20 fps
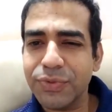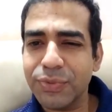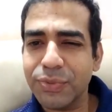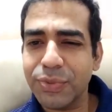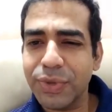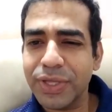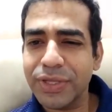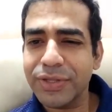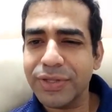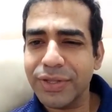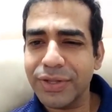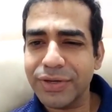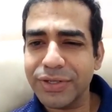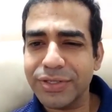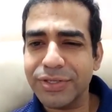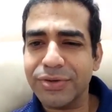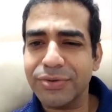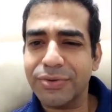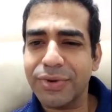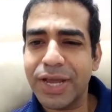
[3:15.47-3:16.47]
whether there
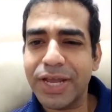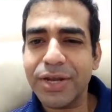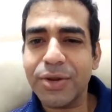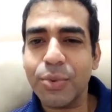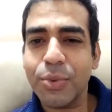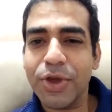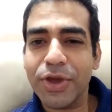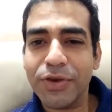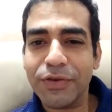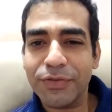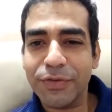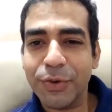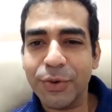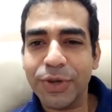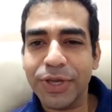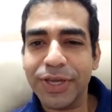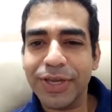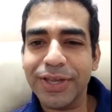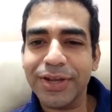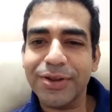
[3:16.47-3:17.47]
is a right way of
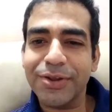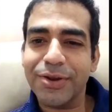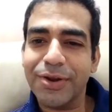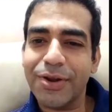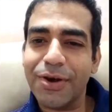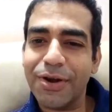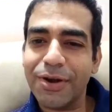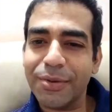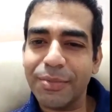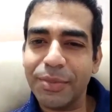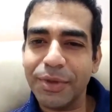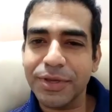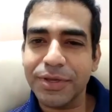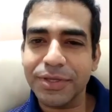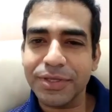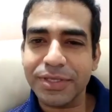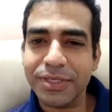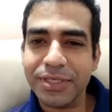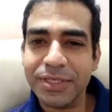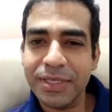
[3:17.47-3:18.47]
doing it or not,
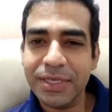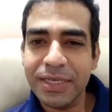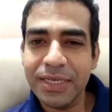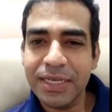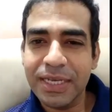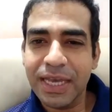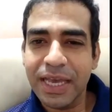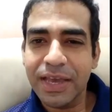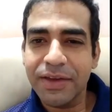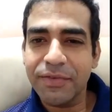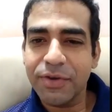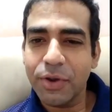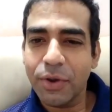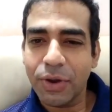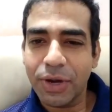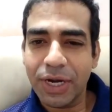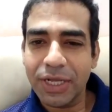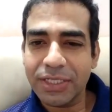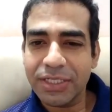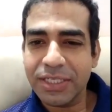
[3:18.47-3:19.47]
because every
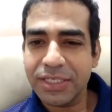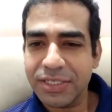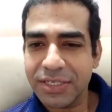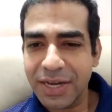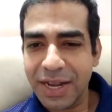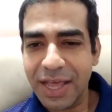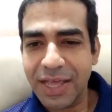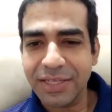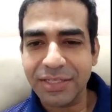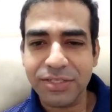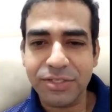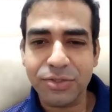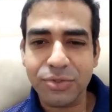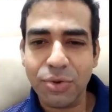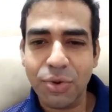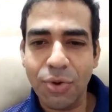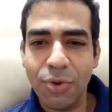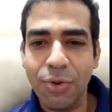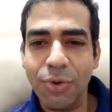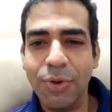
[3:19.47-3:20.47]
organization has its
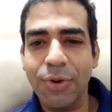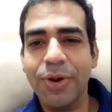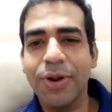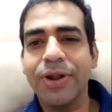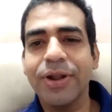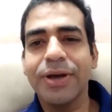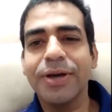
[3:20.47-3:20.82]
own